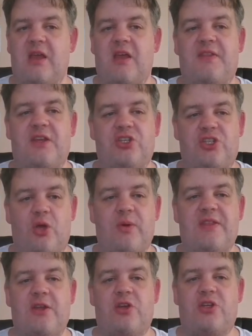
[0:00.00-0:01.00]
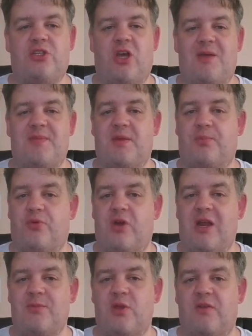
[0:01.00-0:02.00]
They're showing that her time in the
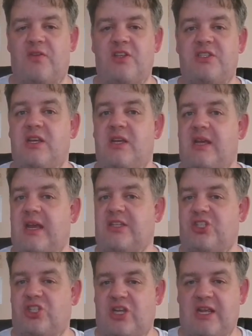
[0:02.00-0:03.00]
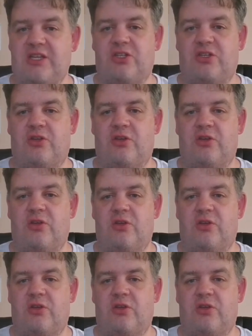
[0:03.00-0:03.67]
Prime Universe has changed her,